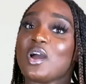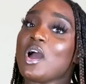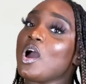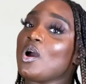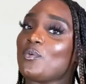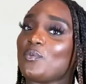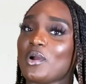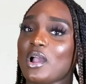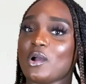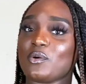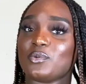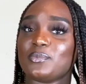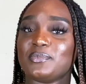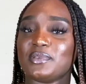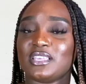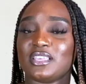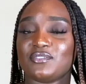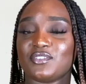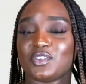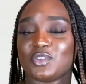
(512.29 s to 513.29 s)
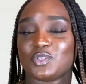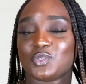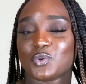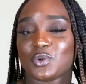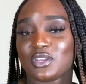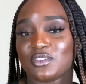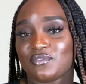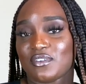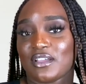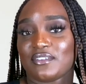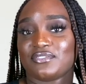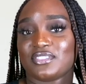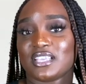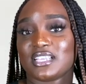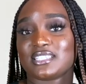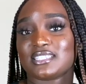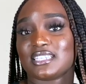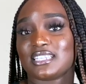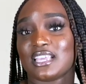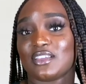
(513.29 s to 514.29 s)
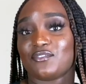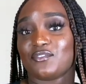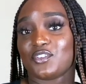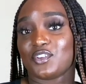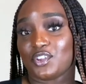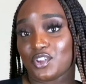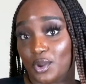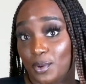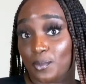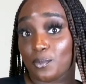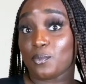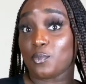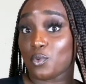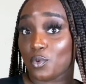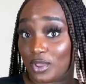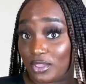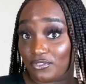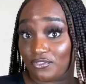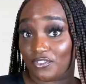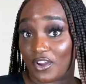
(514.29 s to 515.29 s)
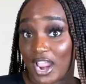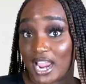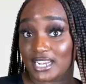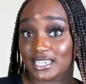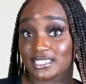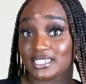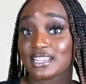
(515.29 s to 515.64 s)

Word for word: where I will be giving you 25 things to get for your boyfriend